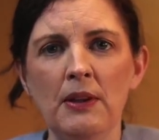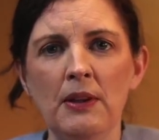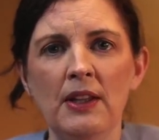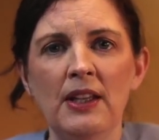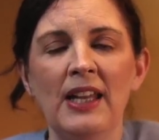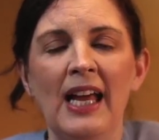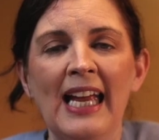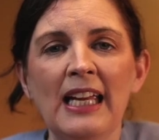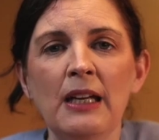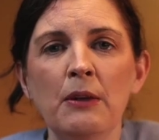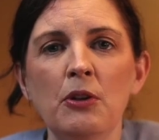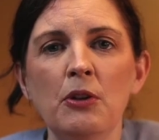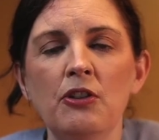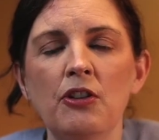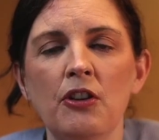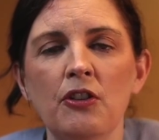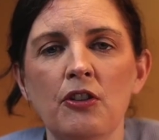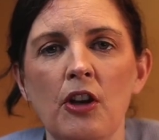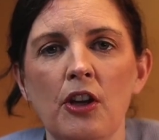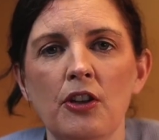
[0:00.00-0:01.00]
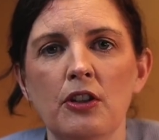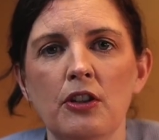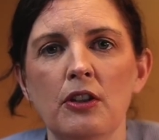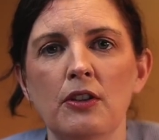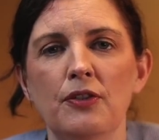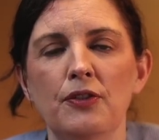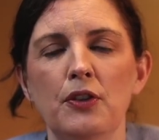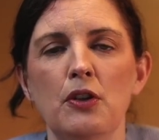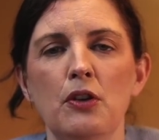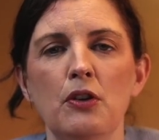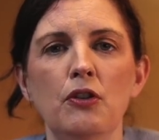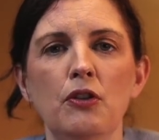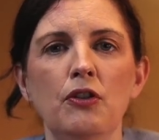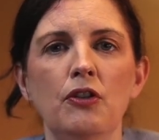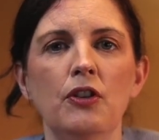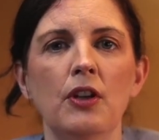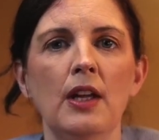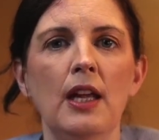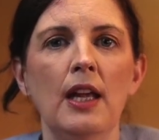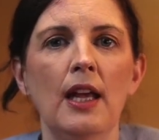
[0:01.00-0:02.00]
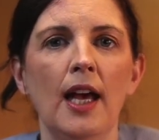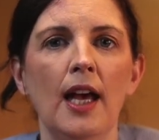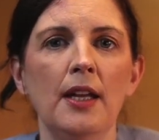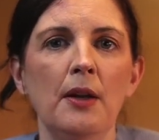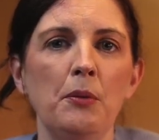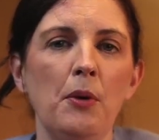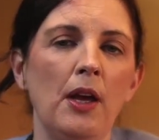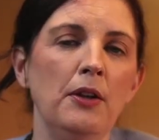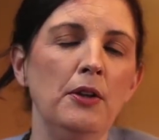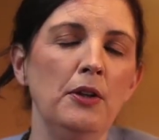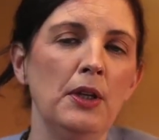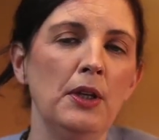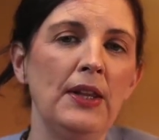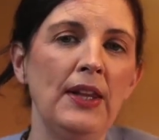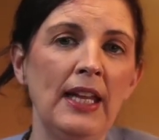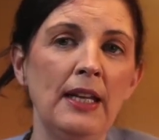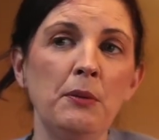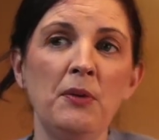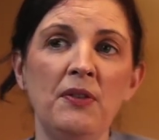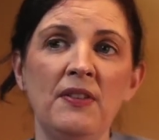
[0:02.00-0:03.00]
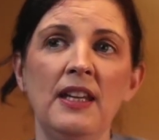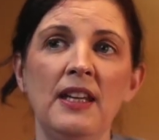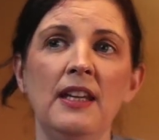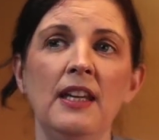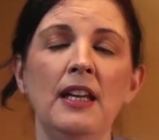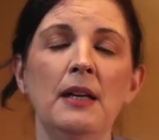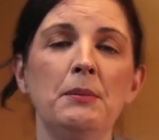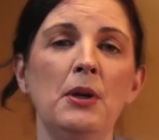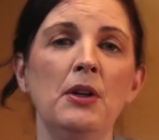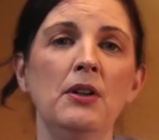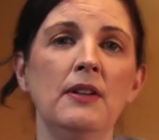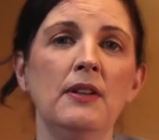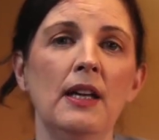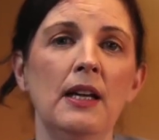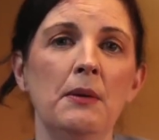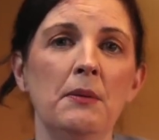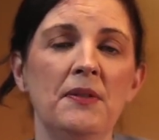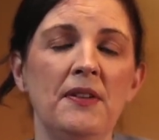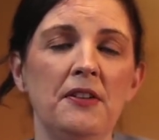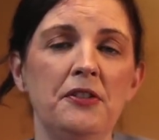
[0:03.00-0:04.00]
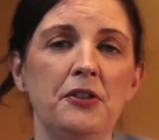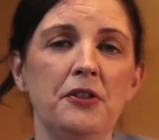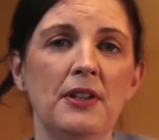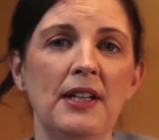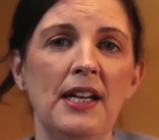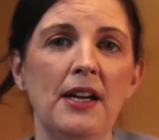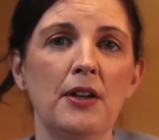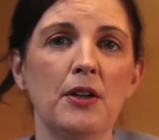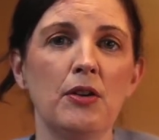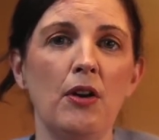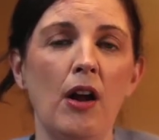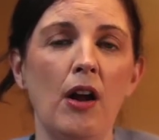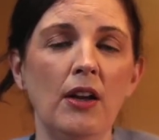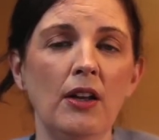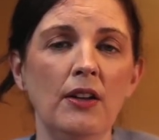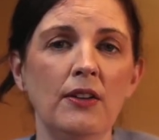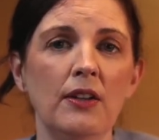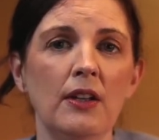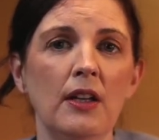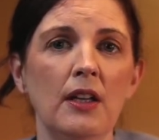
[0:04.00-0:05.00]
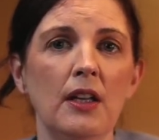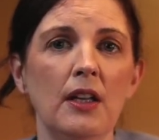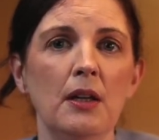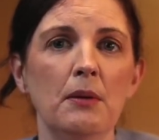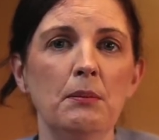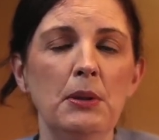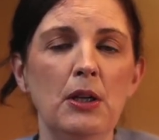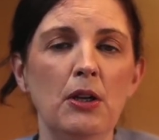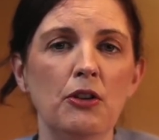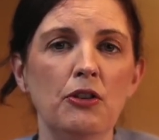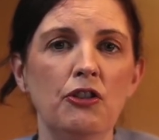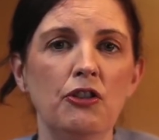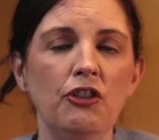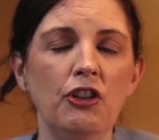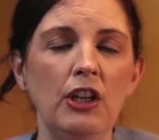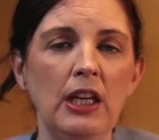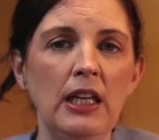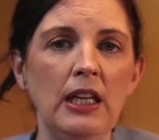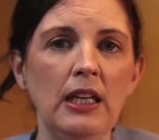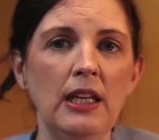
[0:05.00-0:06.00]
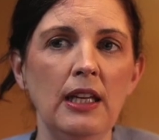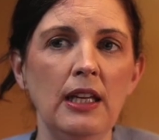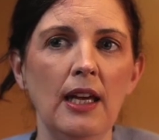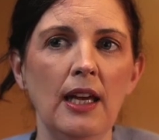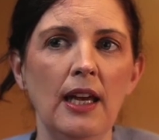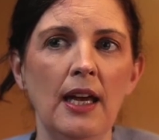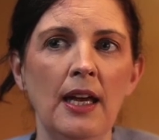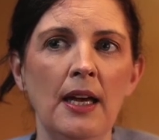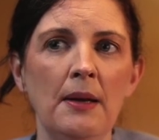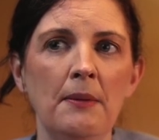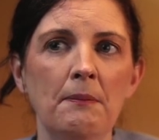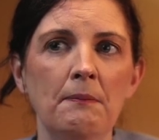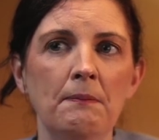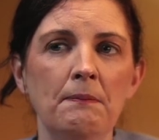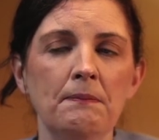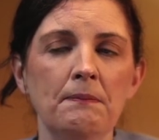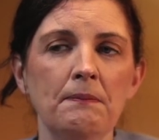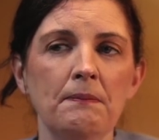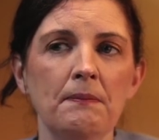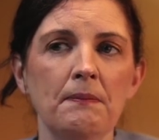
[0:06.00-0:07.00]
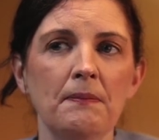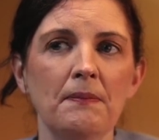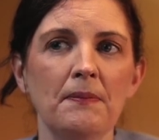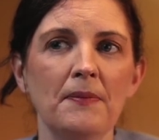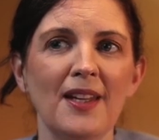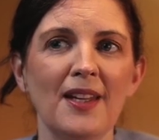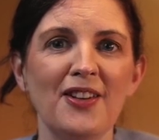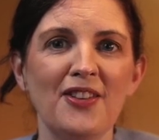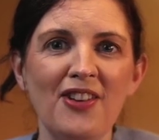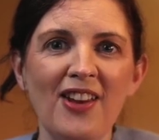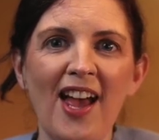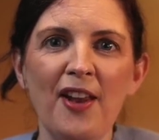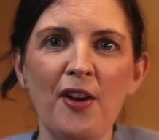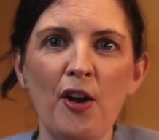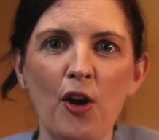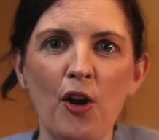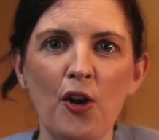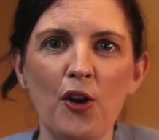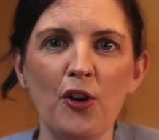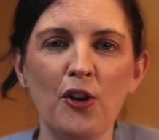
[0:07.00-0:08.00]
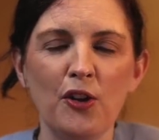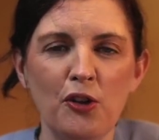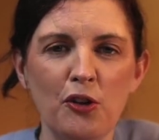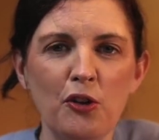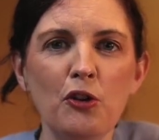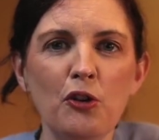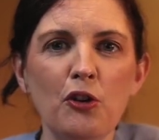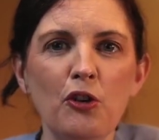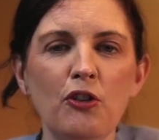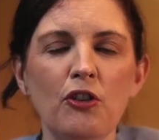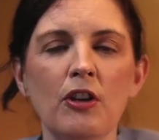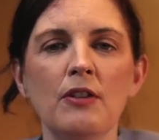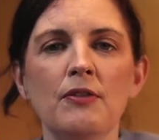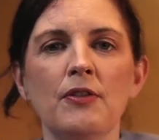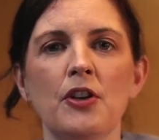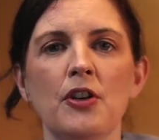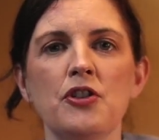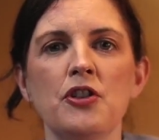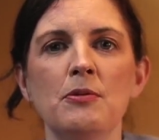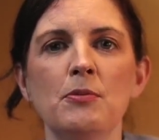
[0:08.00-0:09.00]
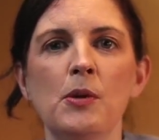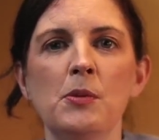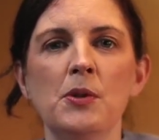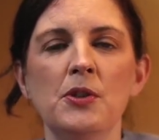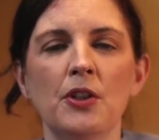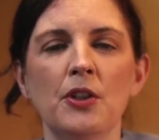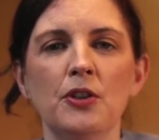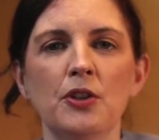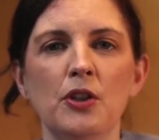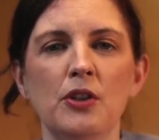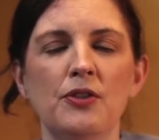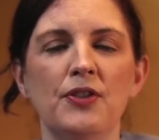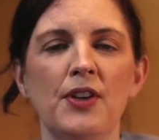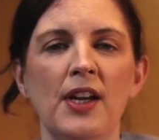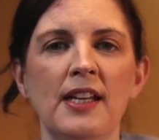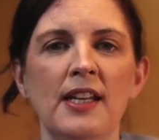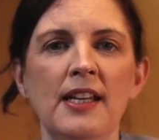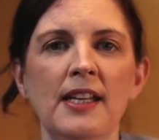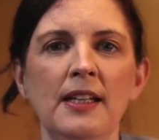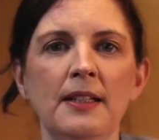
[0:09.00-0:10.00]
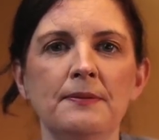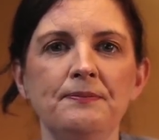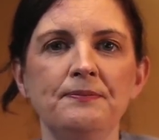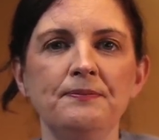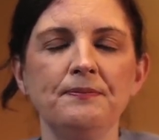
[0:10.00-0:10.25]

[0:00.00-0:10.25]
The language has got confused. And then I was thinking about Sister Claire Crockett, because she had her huge conversion moment on Good Friday.